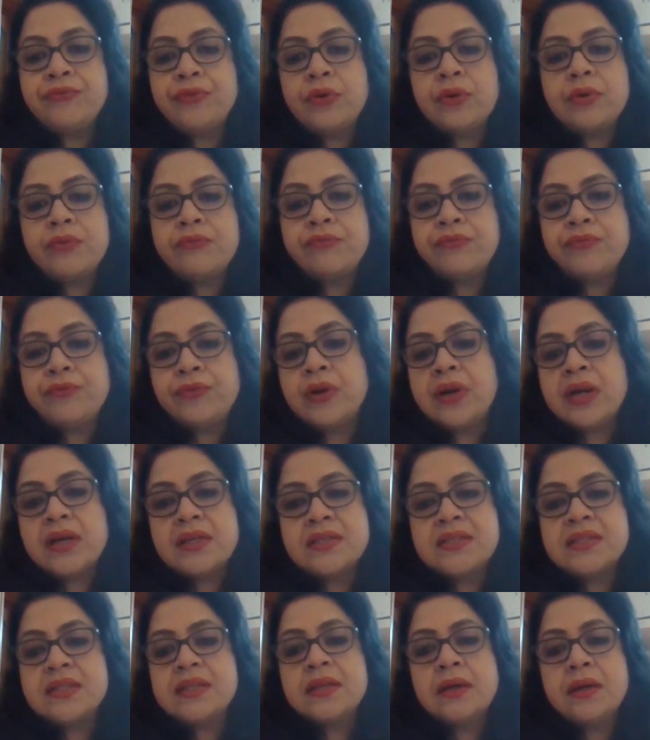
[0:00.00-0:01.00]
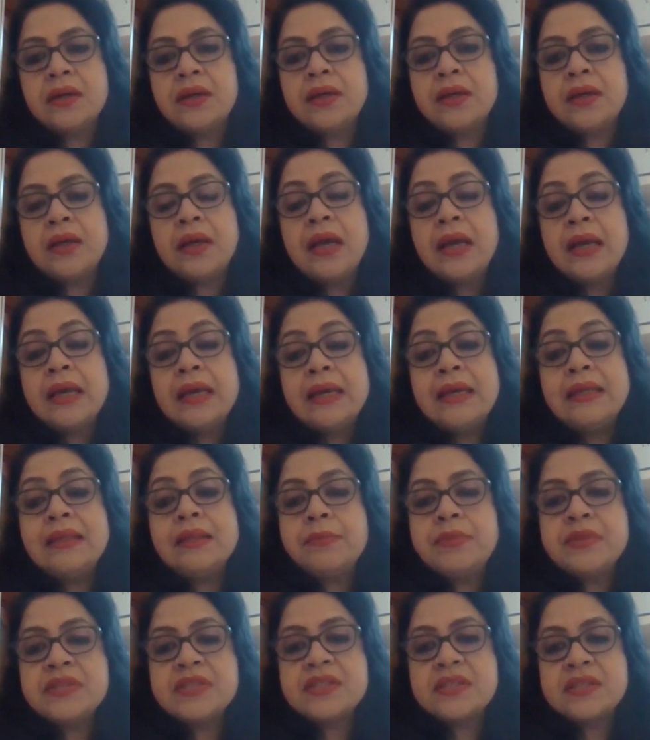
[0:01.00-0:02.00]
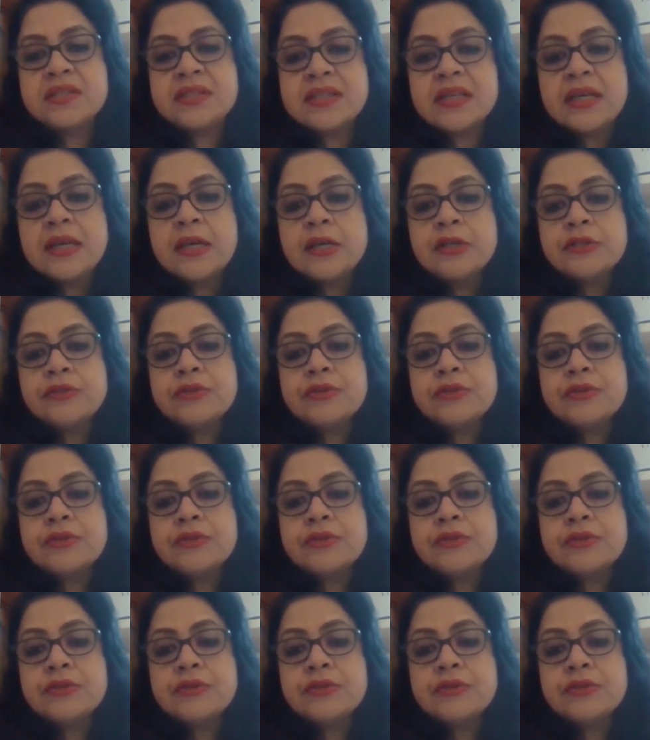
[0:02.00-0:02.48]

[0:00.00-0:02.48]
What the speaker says: for us in the business.